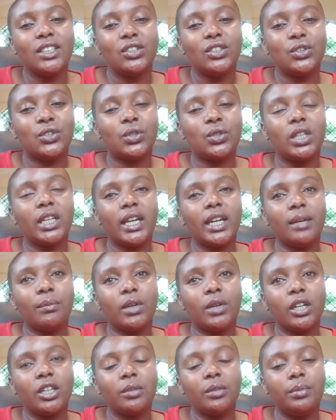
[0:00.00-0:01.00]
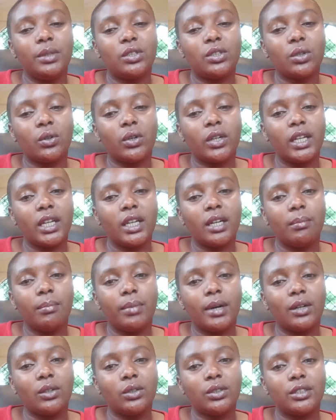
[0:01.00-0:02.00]
Today, I'm going to be talking
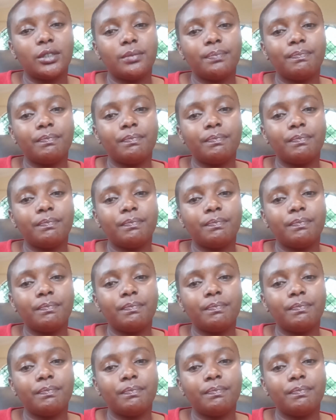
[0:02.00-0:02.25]
about